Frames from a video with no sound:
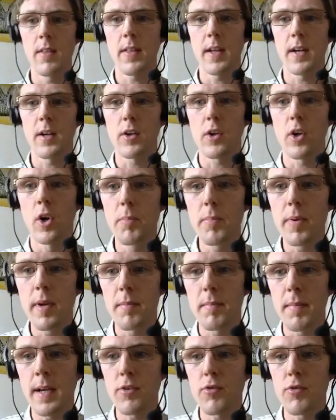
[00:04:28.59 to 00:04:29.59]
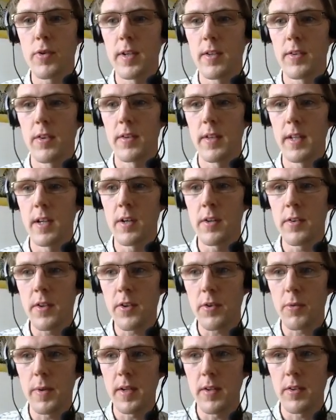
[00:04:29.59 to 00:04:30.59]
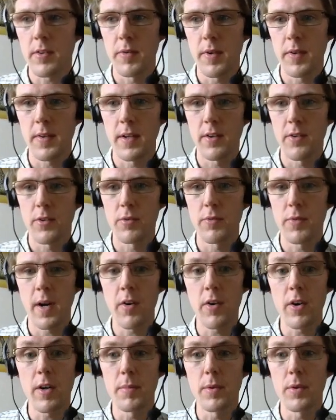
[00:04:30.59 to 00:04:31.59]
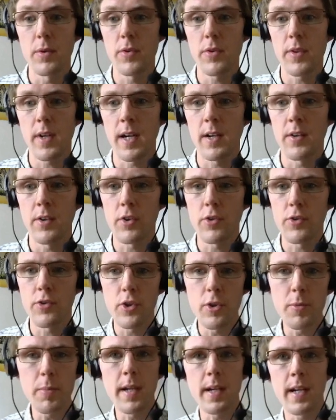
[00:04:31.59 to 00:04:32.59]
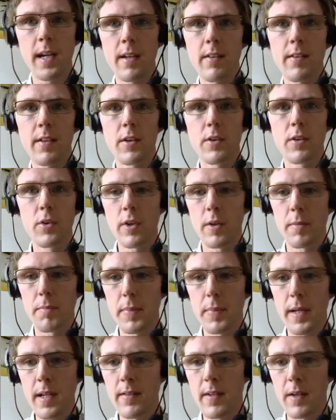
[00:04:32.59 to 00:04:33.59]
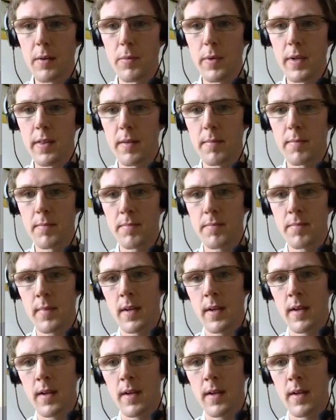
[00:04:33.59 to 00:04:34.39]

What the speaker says: They are complementary to the other suites of essential variables and not duplicating or competing with them.